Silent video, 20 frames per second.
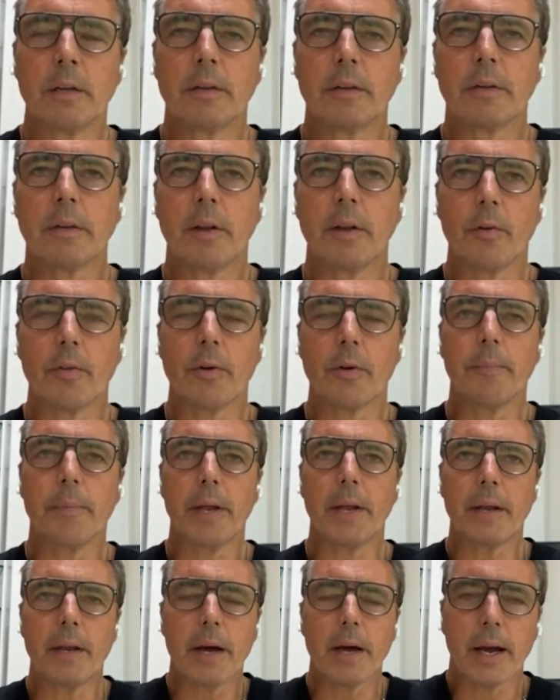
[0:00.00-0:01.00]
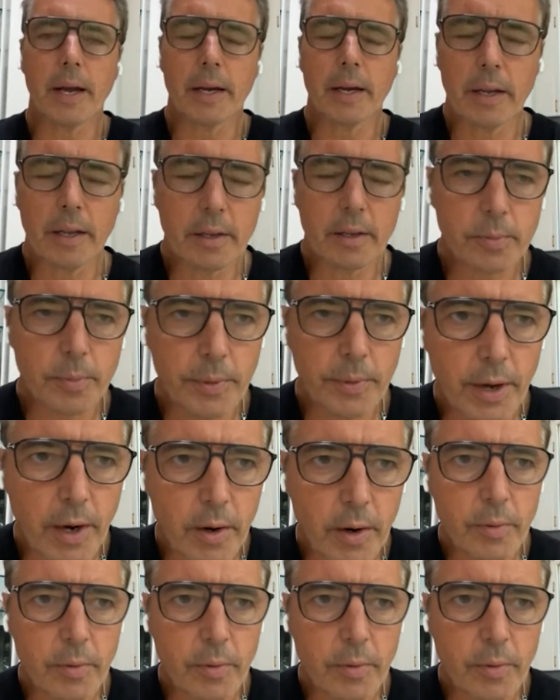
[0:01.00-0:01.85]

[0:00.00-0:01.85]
their mid 90s without